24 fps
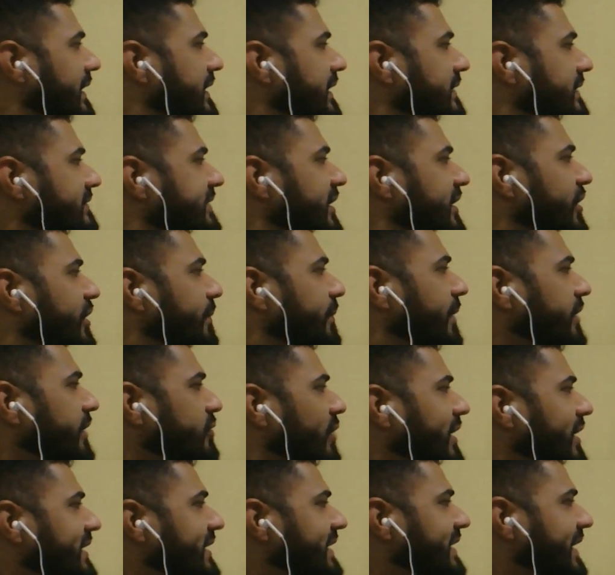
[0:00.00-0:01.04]
0.1
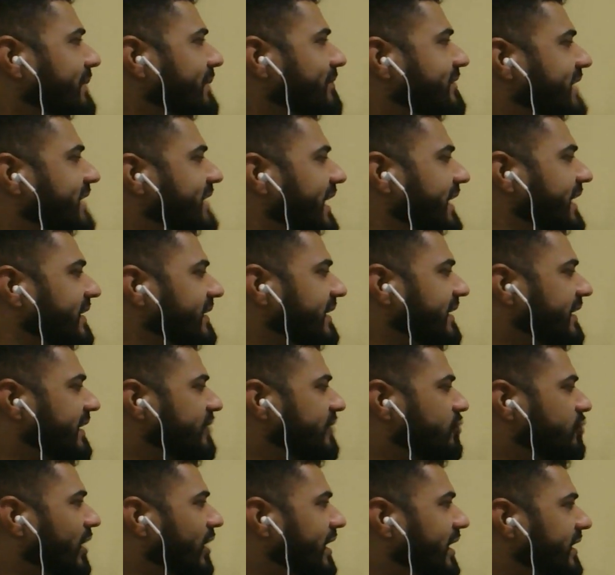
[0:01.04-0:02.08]
times 10 is
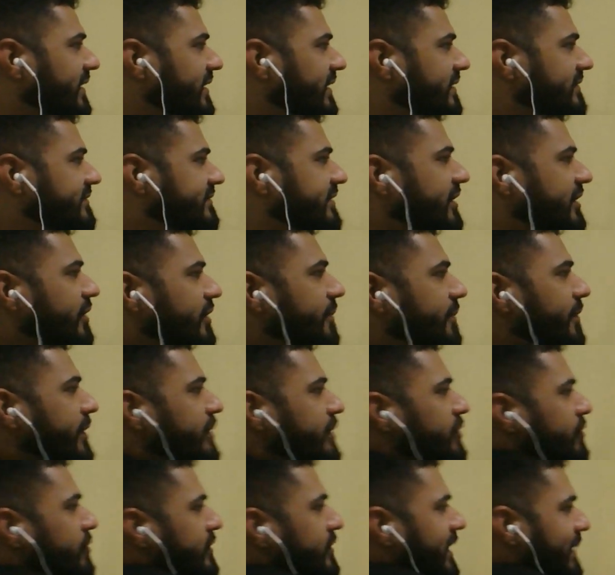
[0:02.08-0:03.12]
1, 0.2
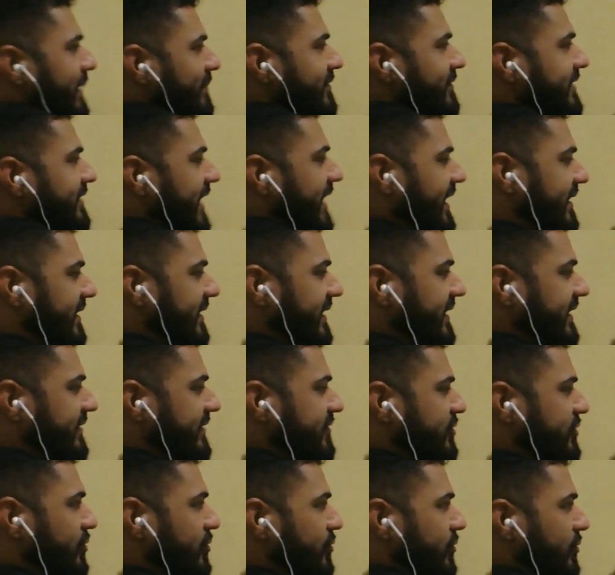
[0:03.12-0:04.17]
times 10 is
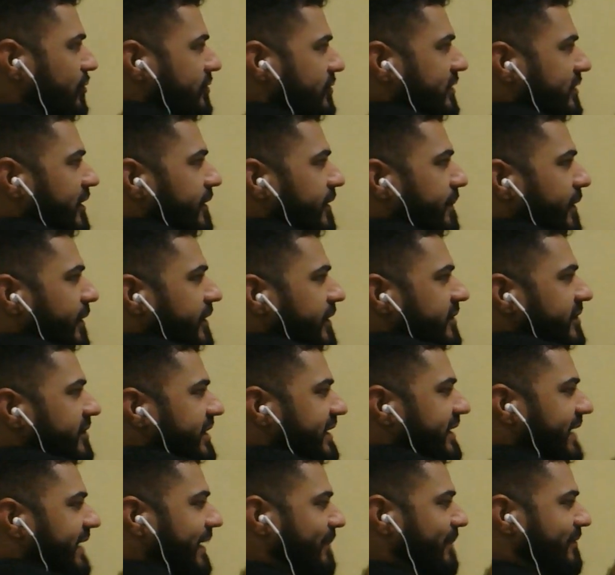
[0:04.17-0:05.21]
2, 0.3
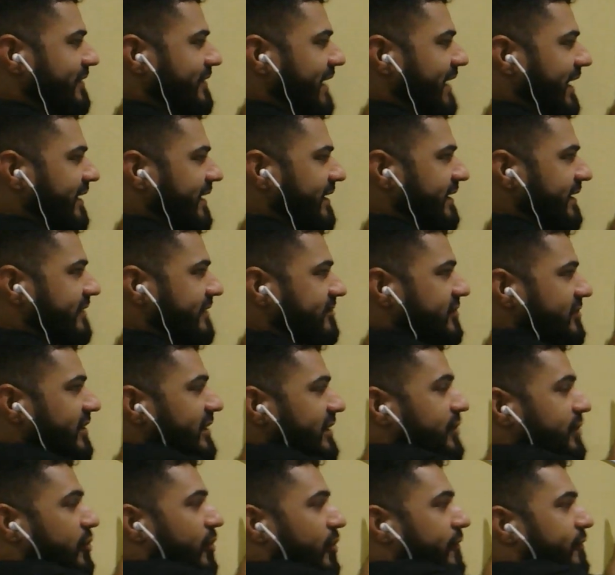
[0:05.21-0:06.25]
times 10 is 3.
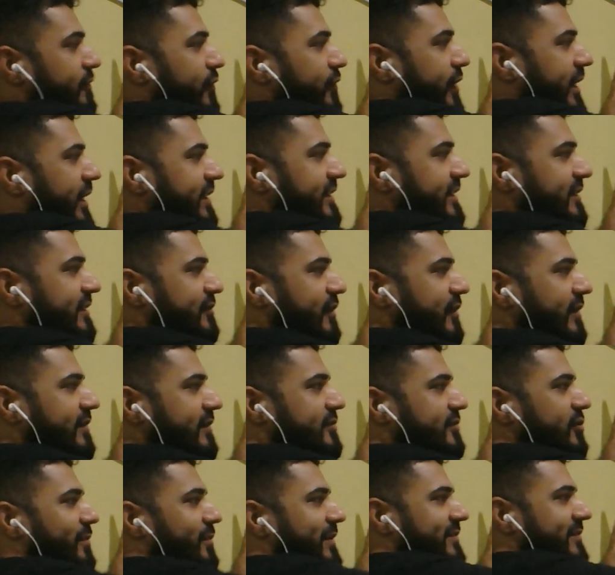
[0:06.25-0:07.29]
Don't forget this one
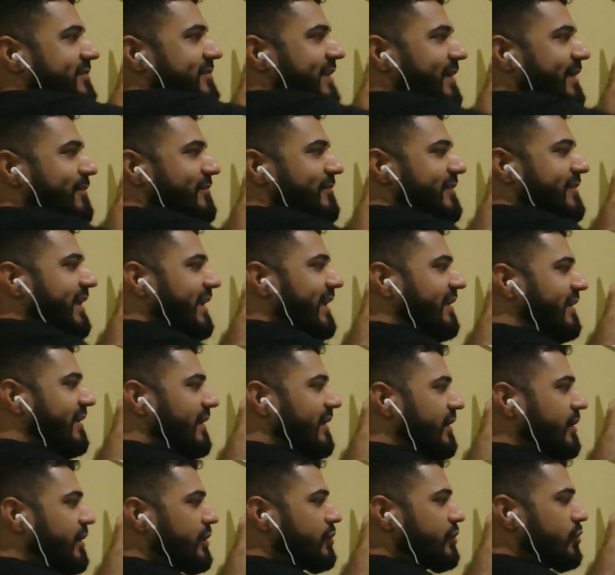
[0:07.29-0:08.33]
also must times 10,
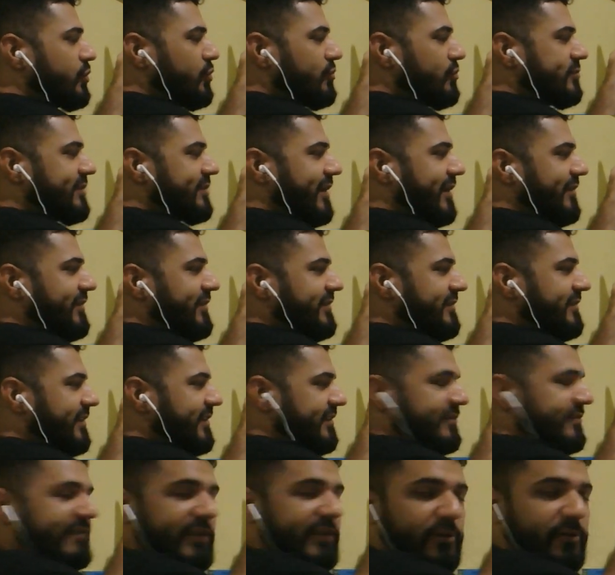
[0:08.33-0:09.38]

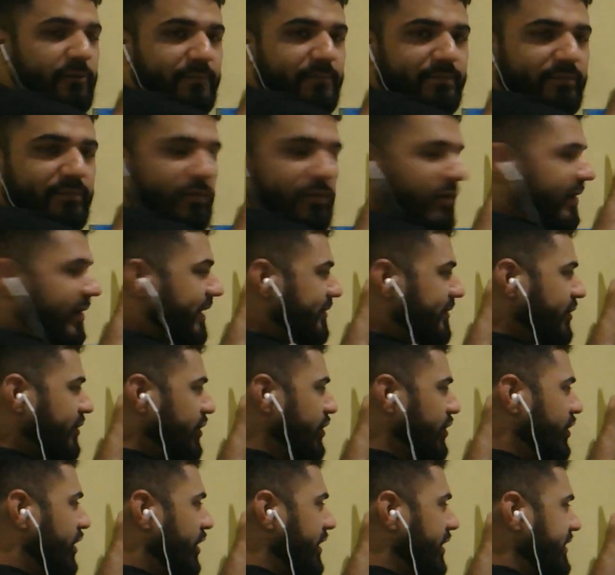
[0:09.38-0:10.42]
2760. Okay, so
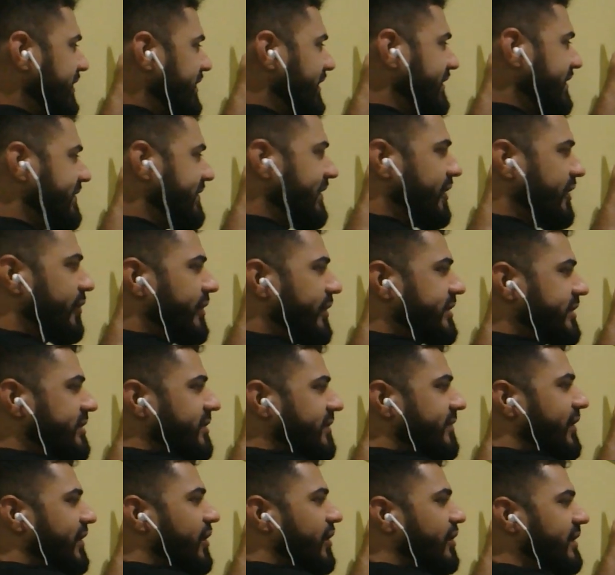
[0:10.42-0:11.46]
you got this equation,
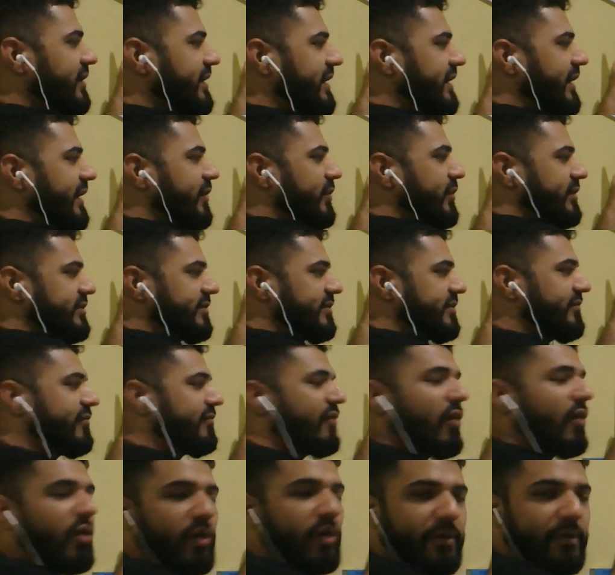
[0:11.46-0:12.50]
we call it equation
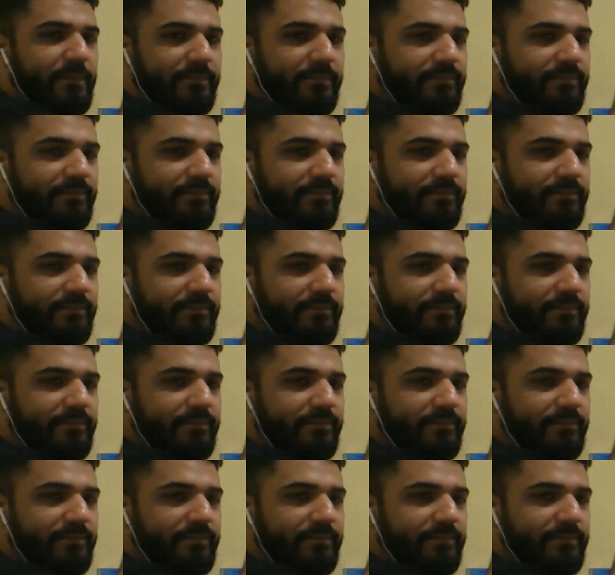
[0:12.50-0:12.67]
4.